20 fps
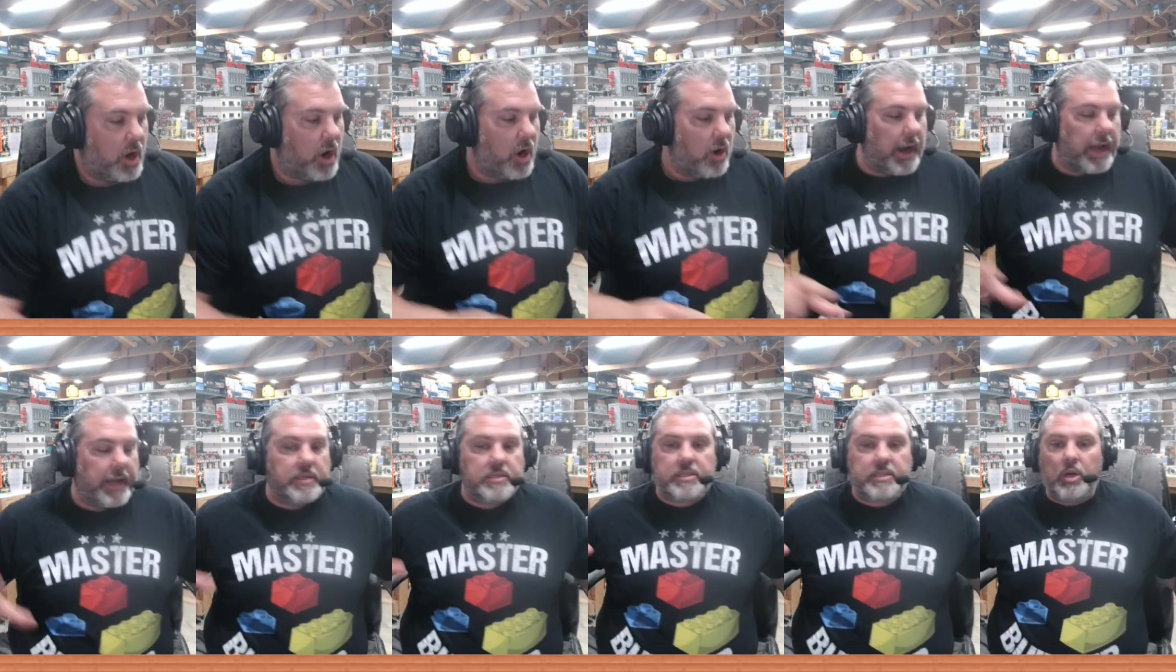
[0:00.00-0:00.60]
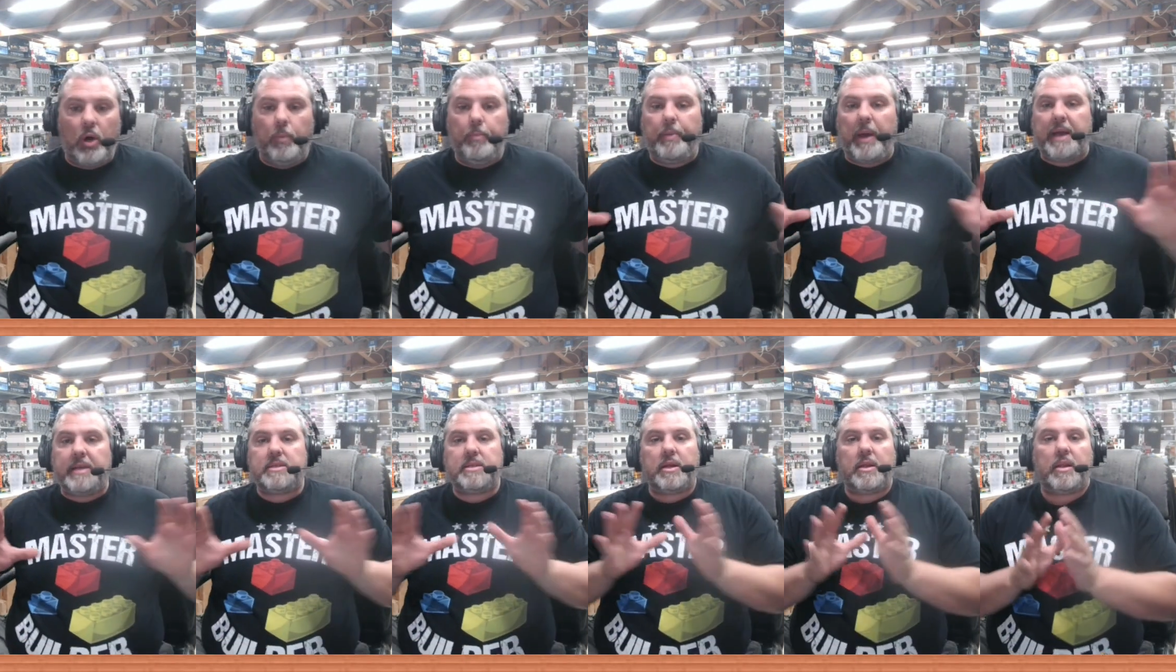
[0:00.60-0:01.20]
Alright, so
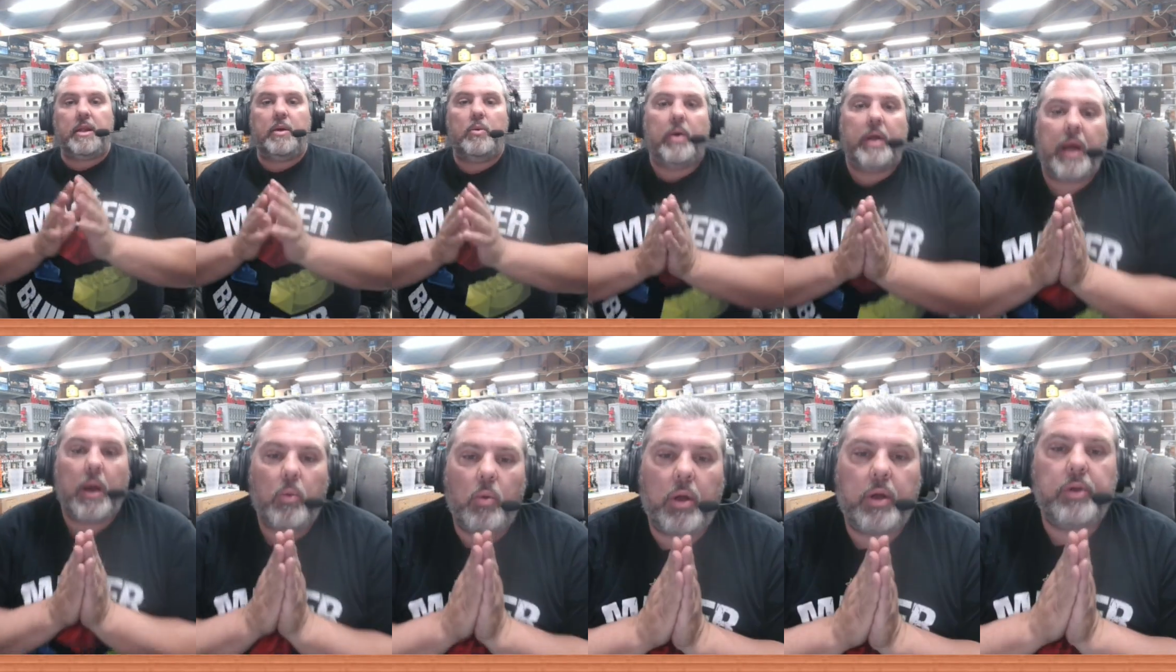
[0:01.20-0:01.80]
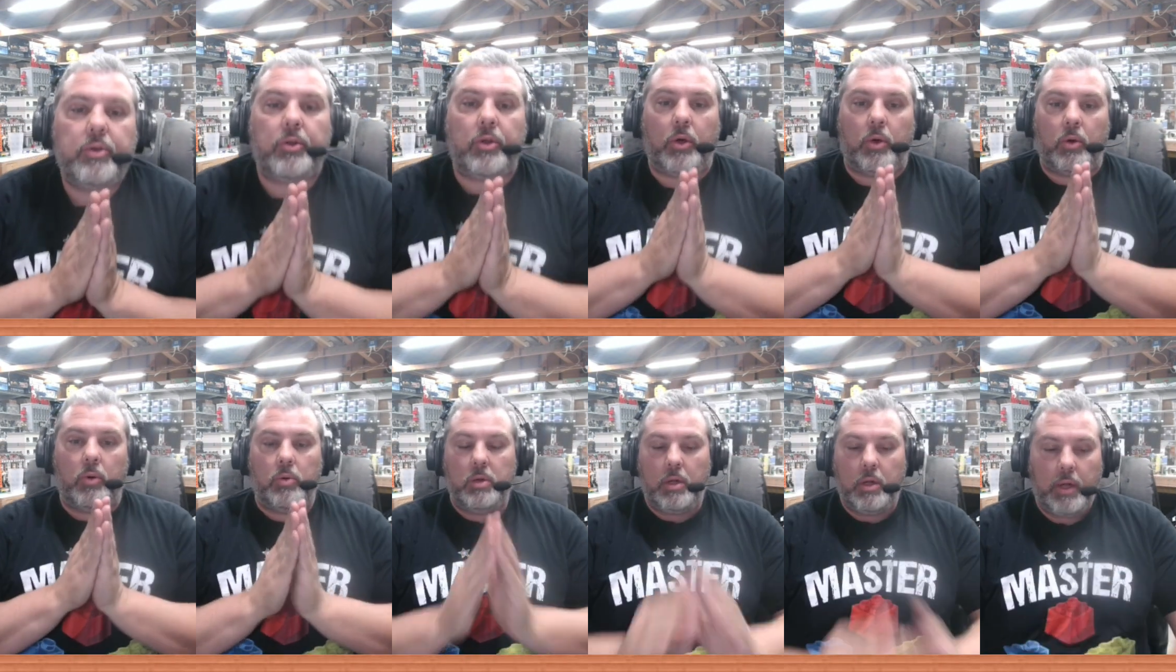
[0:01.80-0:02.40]
basically what I want to
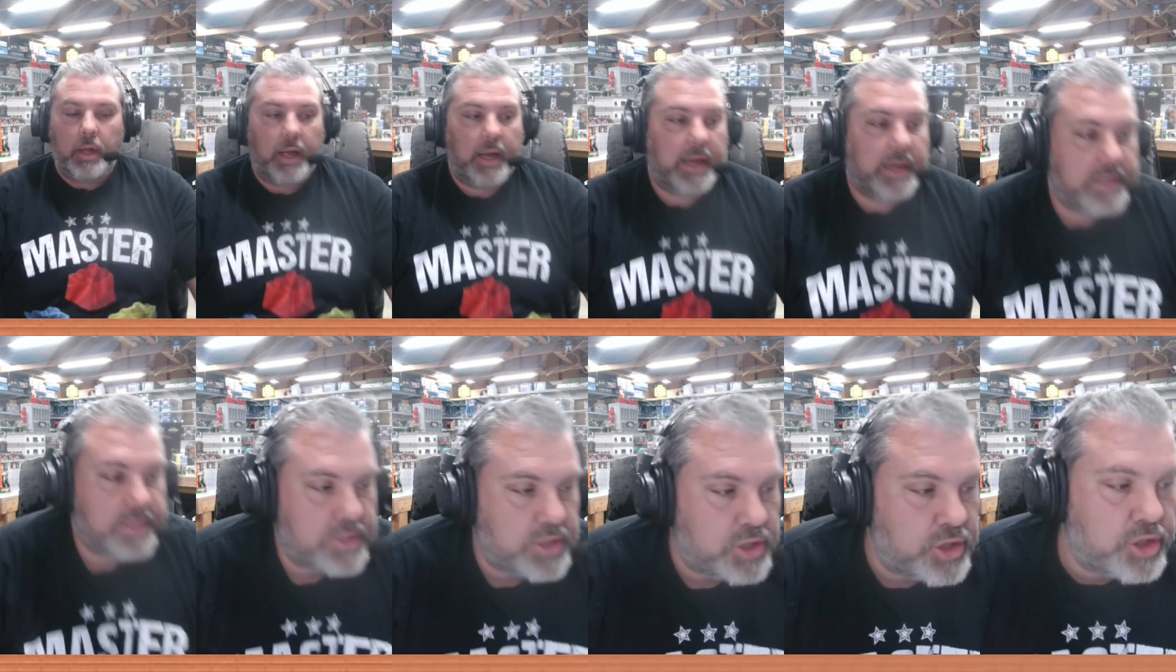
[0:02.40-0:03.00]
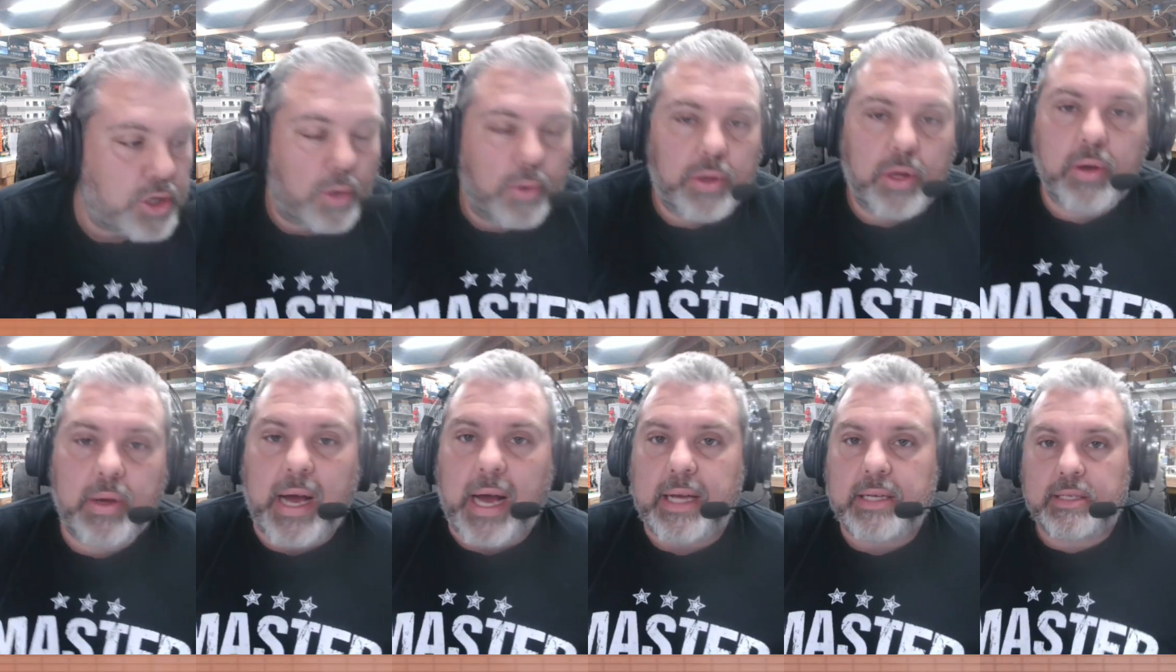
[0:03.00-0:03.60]
do is show you
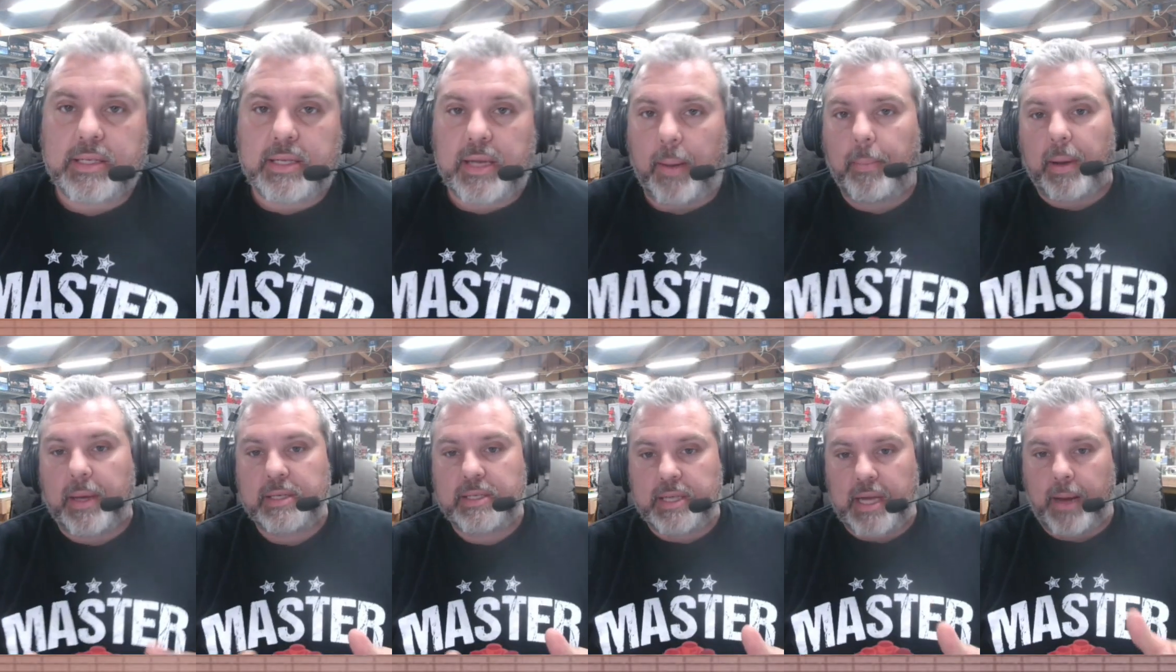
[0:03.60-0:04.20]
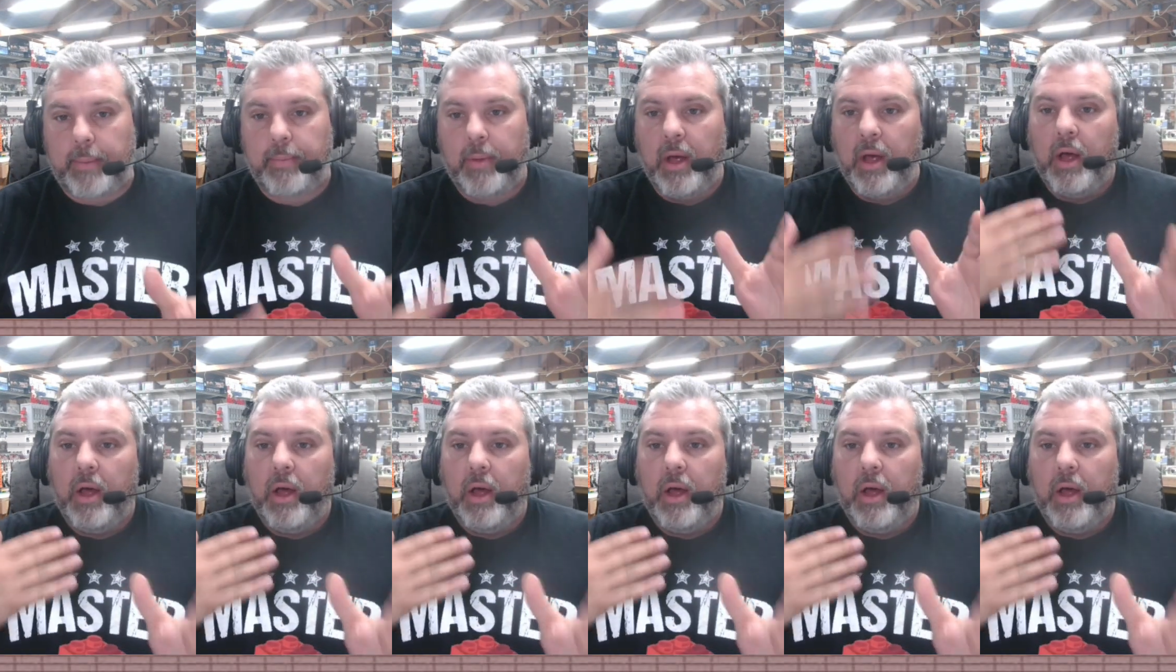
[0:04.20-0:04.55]
guys step by step,